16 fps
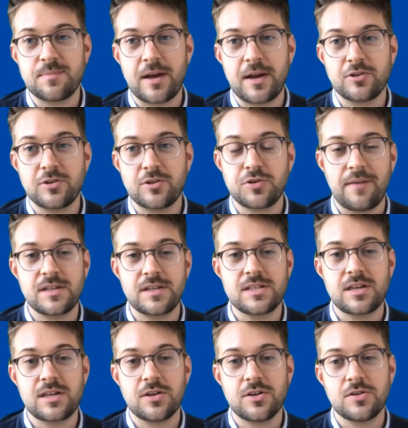about traffic
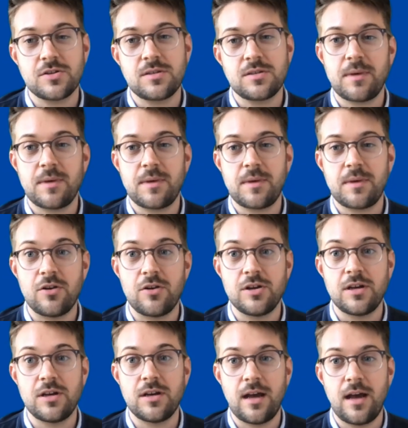skills, about how
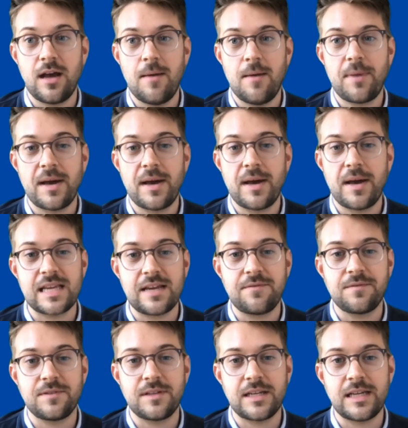to bike
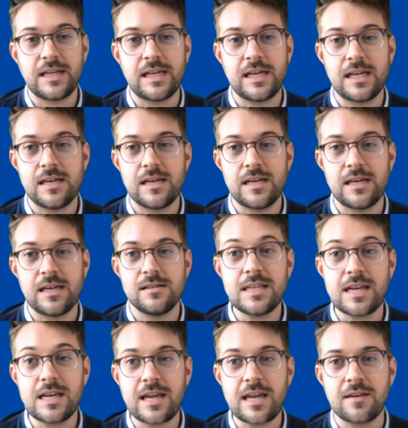safely in the
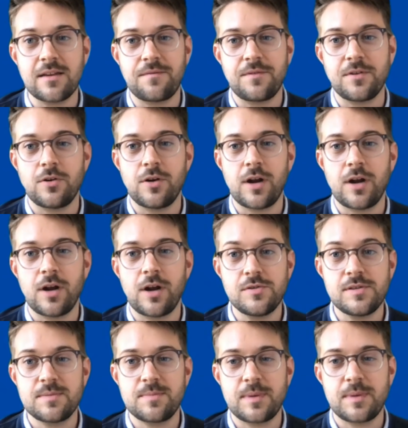city if you're not
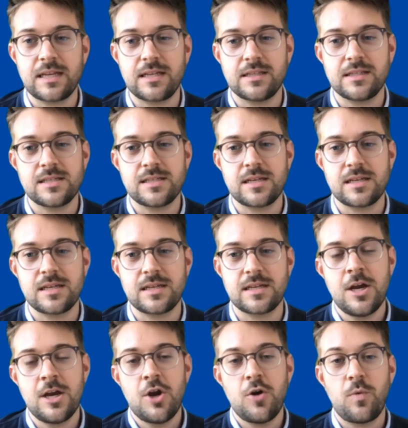used to biking in the city.
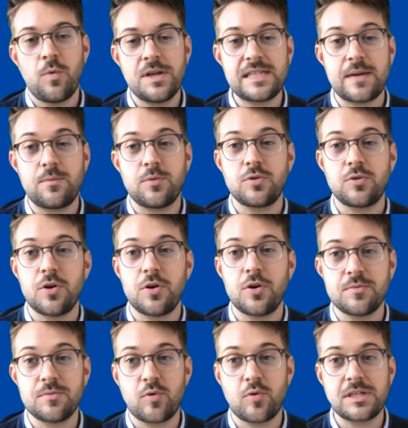Wednesday, we'll go
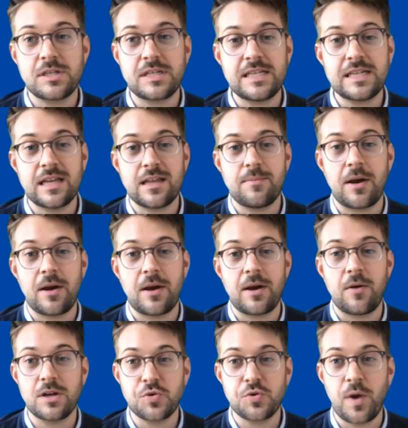into more detail about
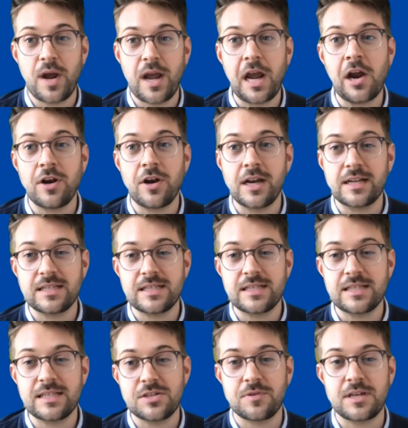what to wear and
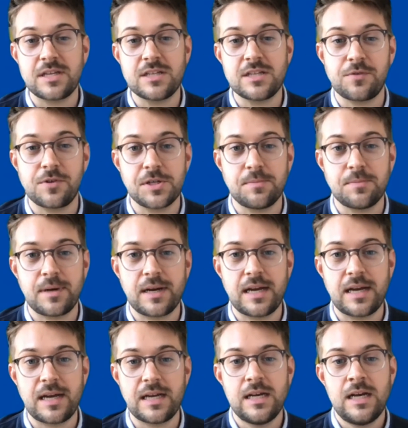accessories for your
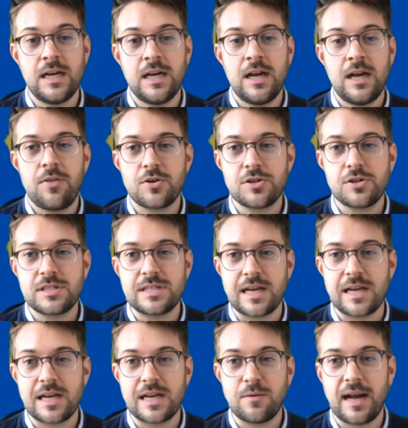bike.
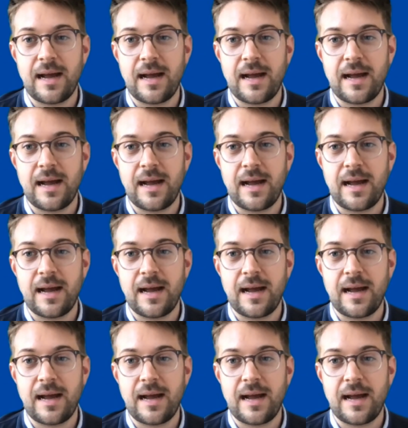Thursday, we'll